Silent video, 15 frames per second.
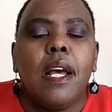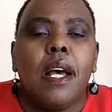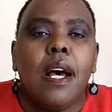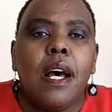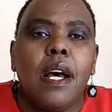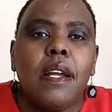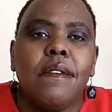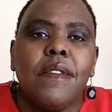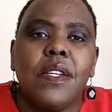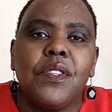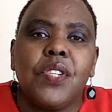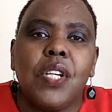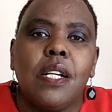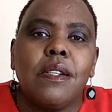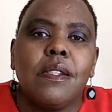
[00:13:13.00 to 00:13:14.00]
If the
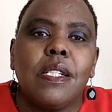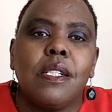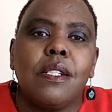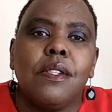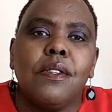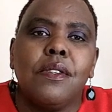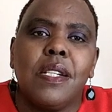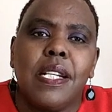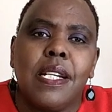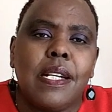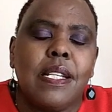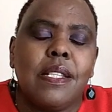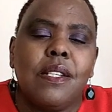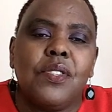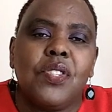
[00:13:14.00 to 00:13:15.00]
child, you
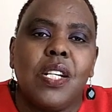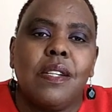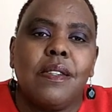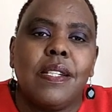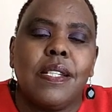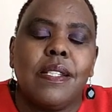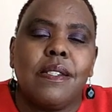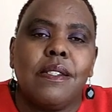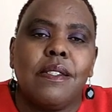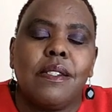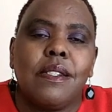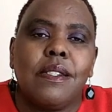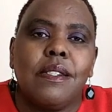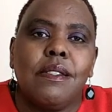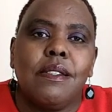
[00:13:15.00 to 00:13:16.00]
realize the child isn't
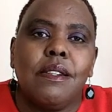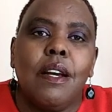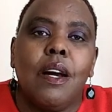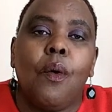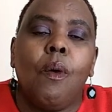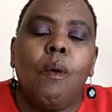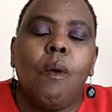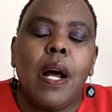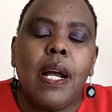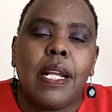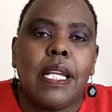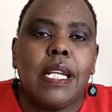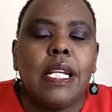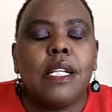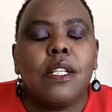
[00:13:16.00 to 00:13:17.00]

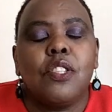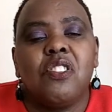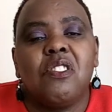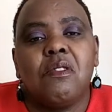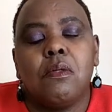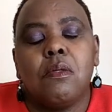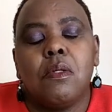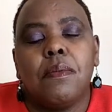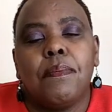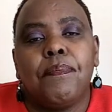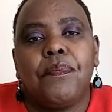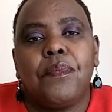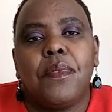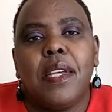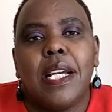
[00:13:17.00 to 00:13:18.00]
working to
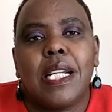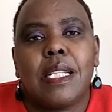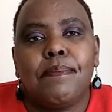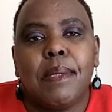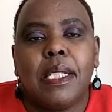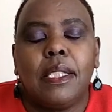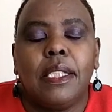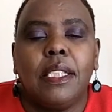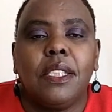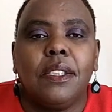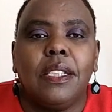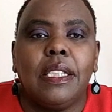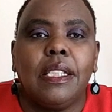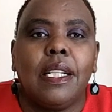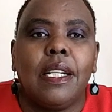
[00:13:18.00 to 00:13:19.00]
the
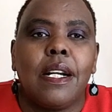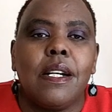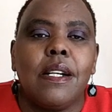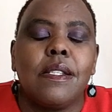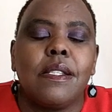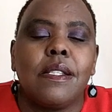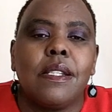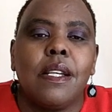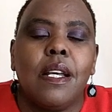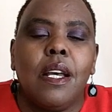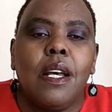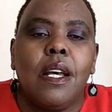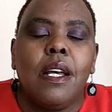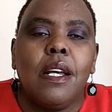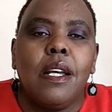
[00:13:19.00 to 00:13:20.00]
expectation in class,
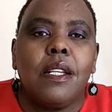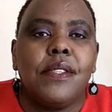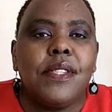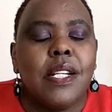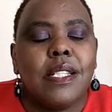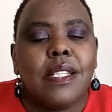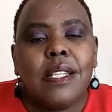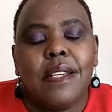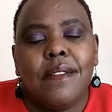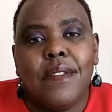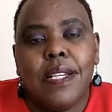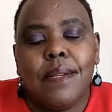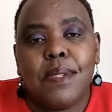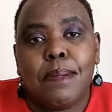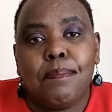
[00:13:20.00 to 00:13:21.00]
just give
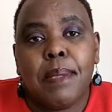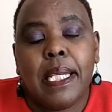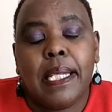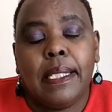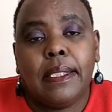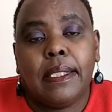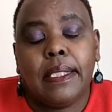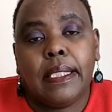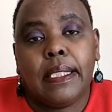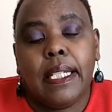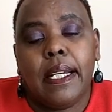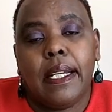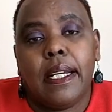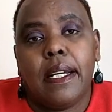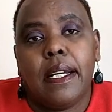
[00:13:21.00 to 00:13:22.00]
them space.
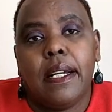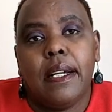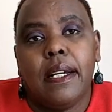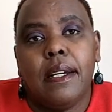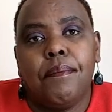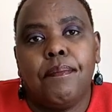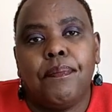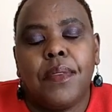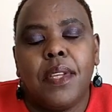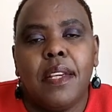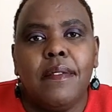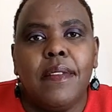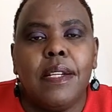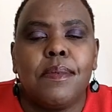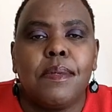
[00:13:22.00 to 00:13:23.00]

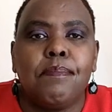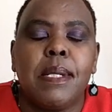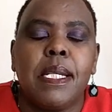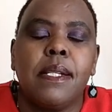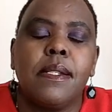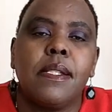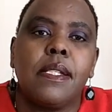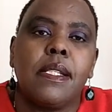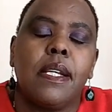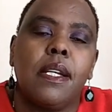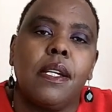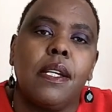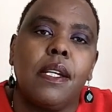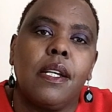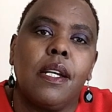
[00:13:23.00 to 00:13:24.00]
Give them space.
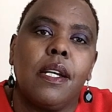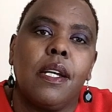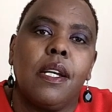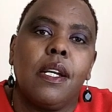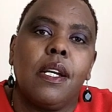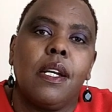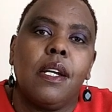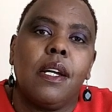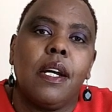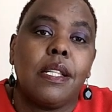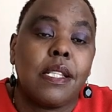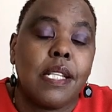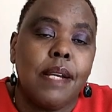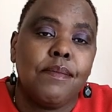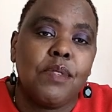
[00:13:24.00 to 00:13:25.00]

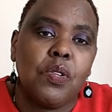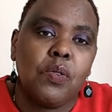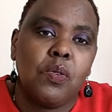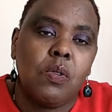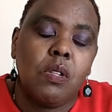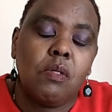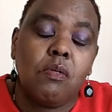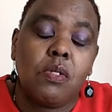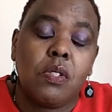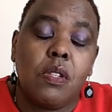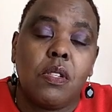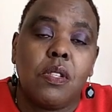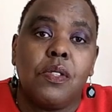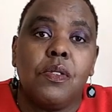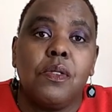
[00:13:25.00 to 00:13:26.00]
At times they will want to
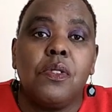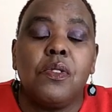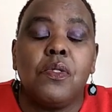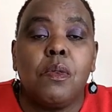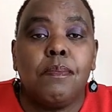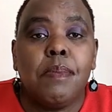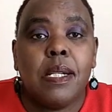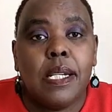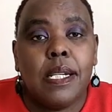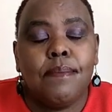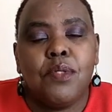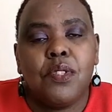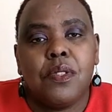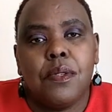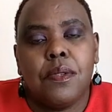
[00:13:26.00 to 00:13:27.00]
talk to you, to open
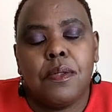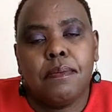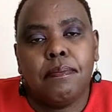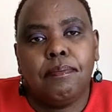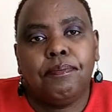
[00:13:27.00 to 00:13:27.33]
up to you.